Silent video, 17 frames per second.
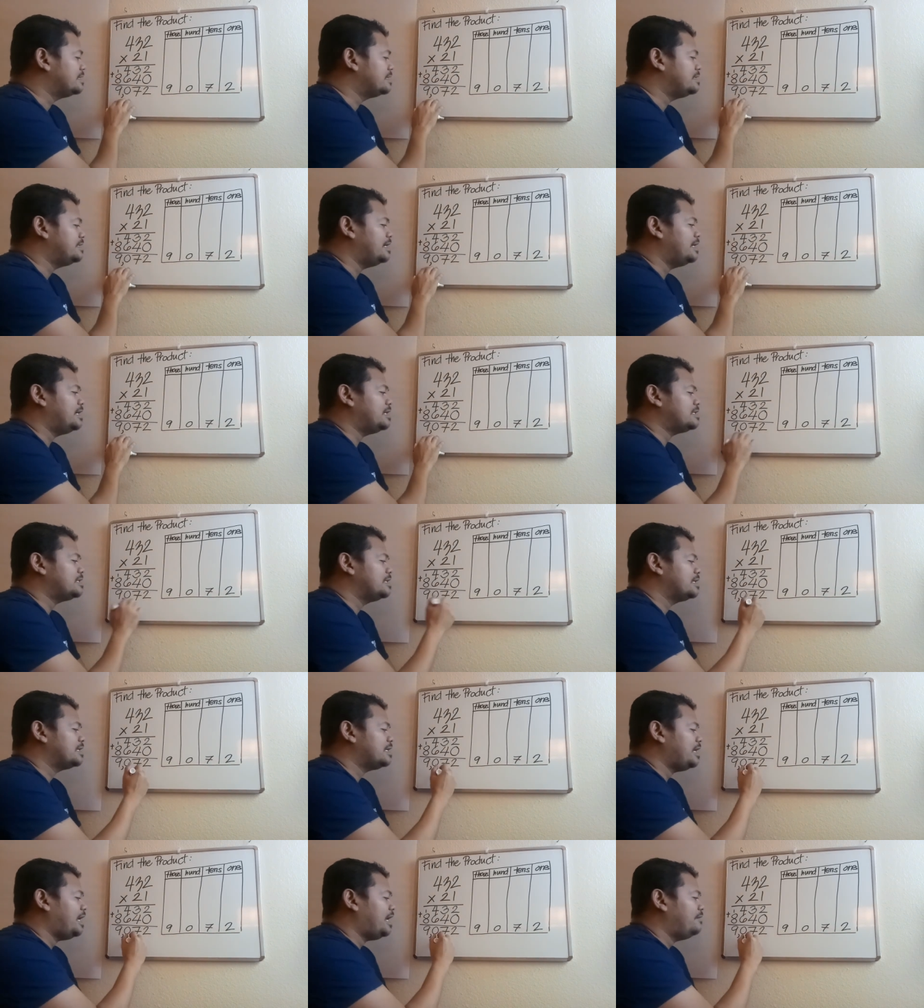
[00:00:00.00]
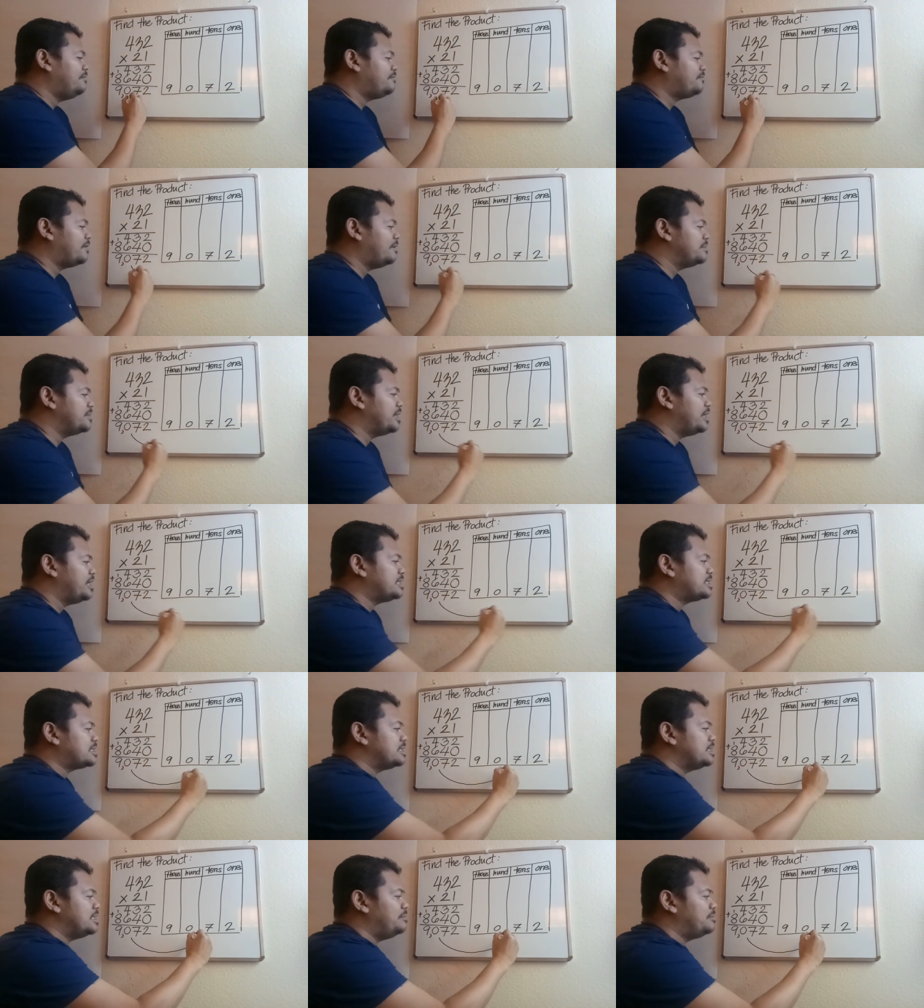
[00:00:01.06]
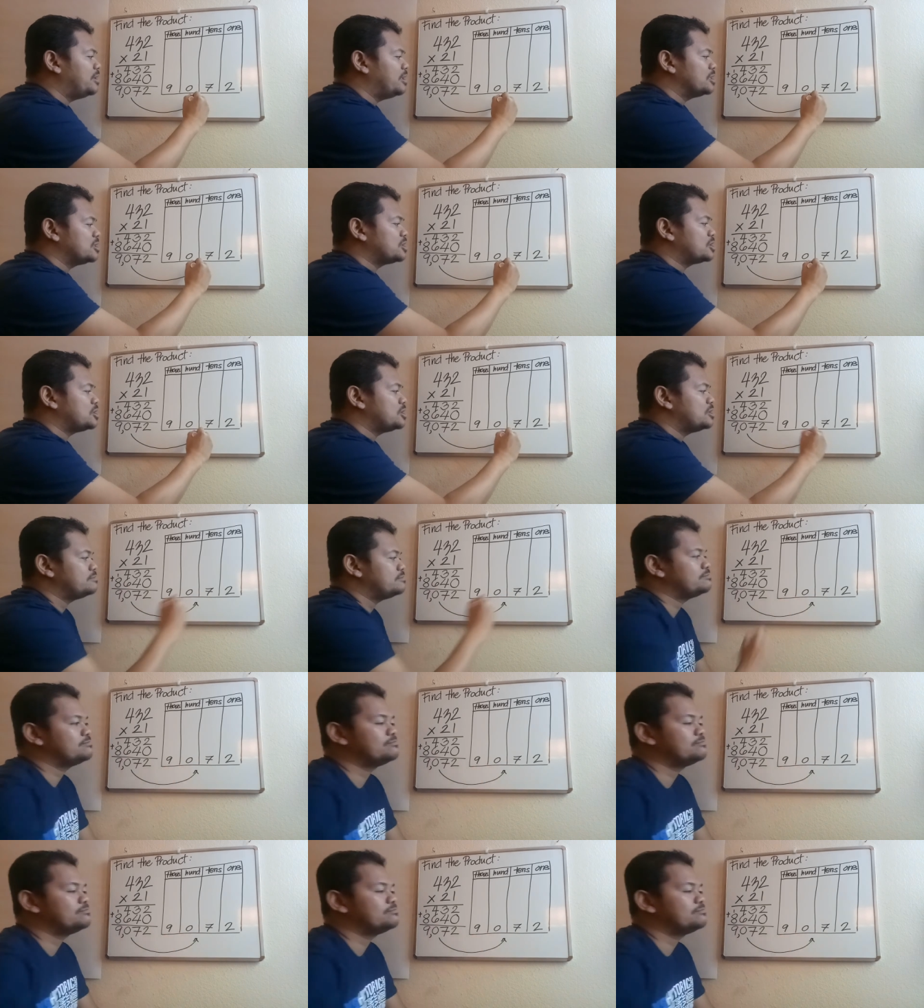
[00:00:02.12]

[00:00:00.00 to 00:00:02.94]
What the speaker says: that came from these numbers.